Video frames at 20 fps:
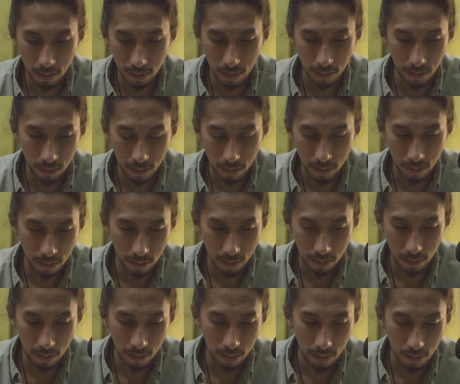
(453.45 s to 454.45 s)

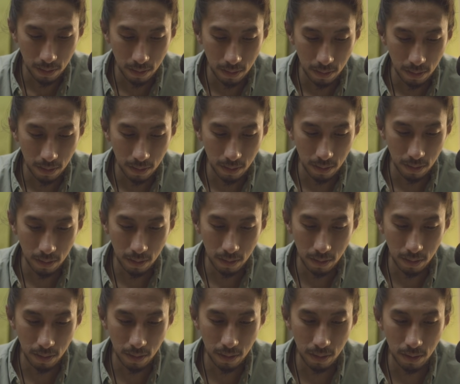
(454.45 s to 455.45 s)

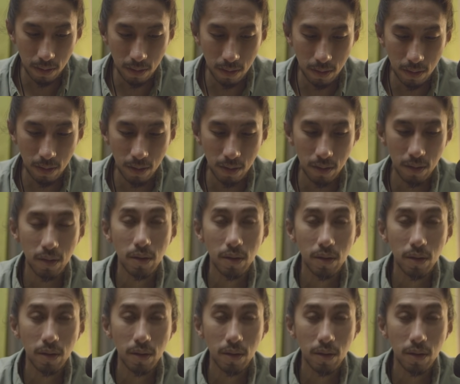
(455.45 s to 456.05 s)
(silence)